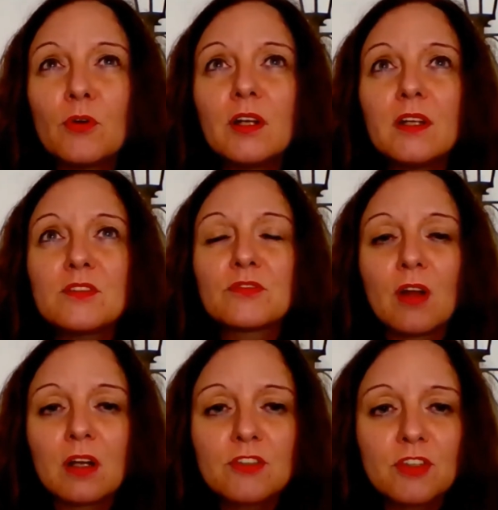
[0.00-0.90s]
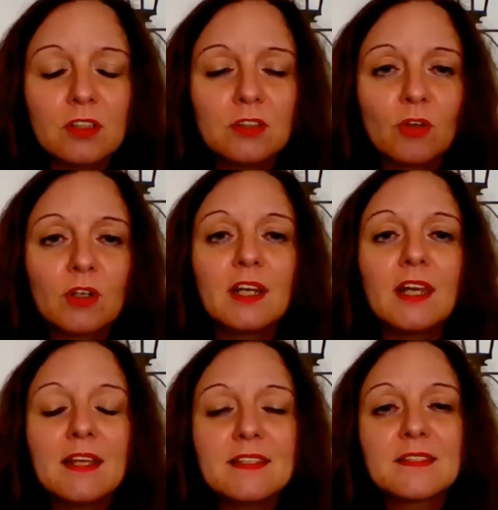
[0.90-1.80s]
poorly structured or
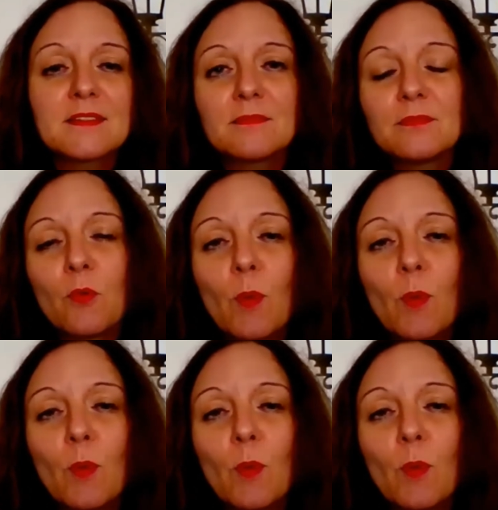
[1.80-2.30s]
less